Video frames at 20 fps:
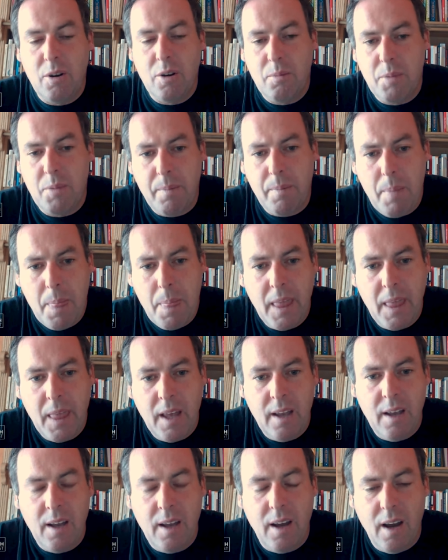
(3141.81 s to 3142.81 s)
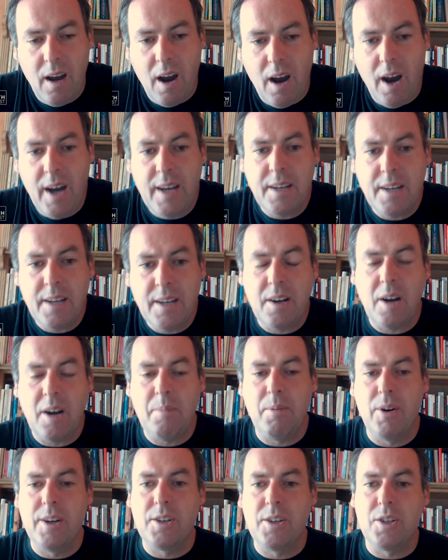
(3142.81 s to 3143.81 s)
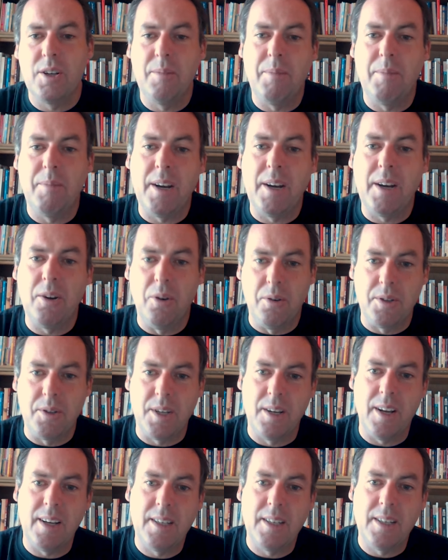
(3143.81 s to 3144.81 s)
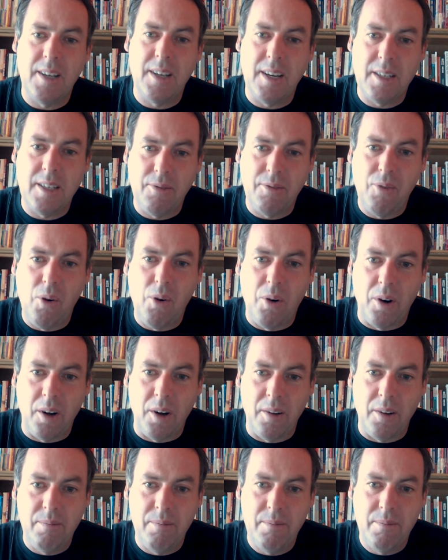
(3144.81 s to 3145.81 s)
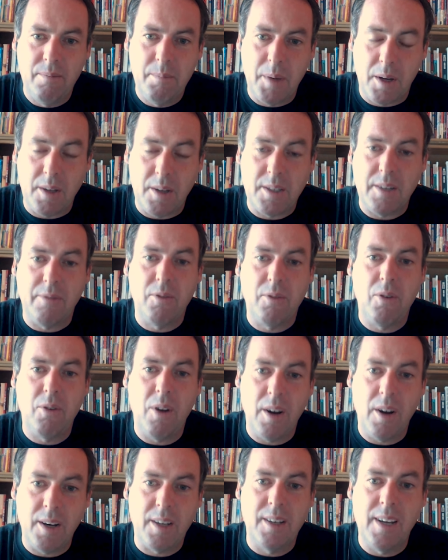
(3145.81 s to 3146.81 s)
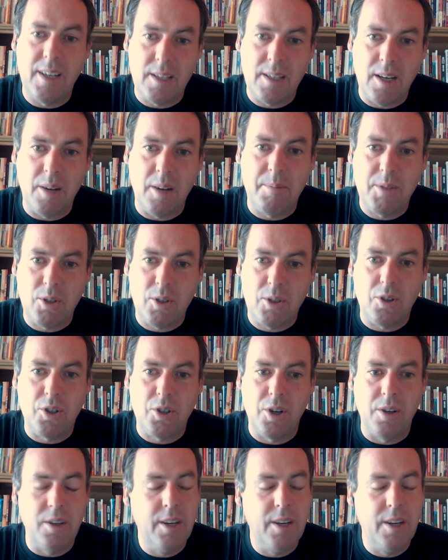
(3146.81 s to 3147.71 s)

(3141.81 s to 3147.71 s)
But I had an operation on my nose in 1994 because of chronic nasal obstruction,